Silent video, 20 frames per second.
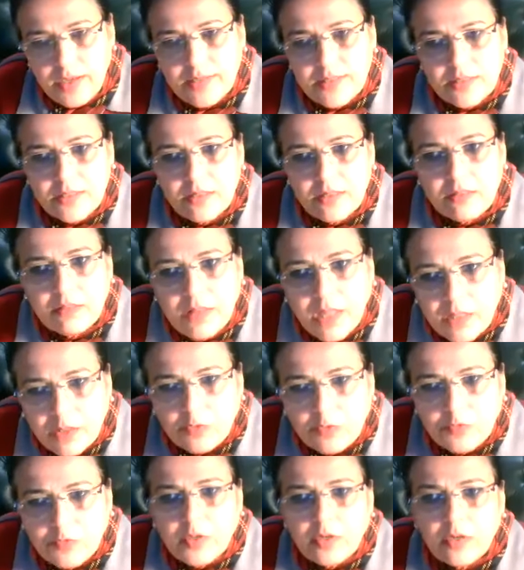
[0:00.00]
Is the
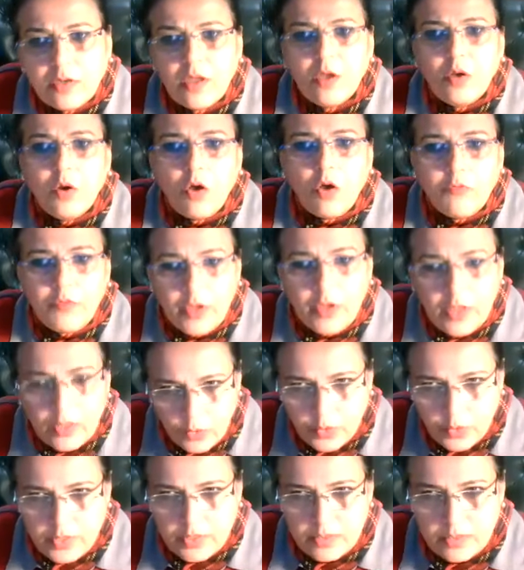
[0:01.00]
tattva of
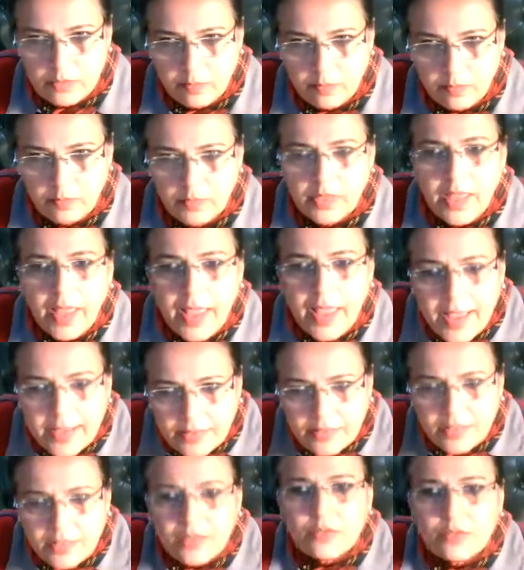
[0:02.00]
Hinduism, the
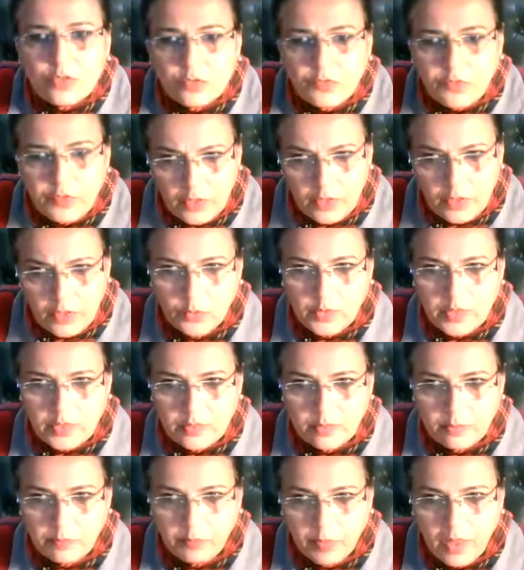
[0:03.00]
essence of
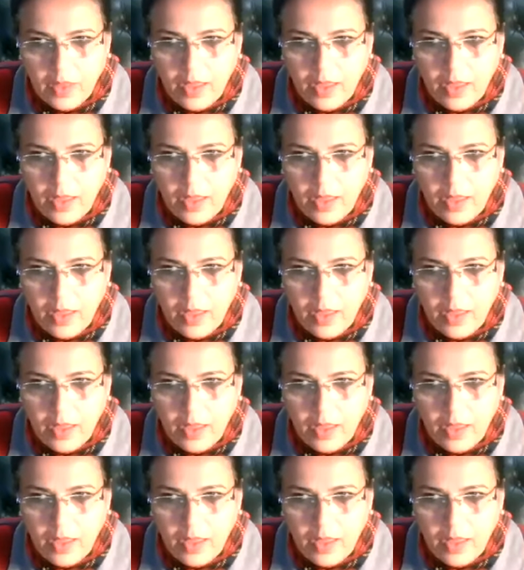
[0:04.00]
Hinduism.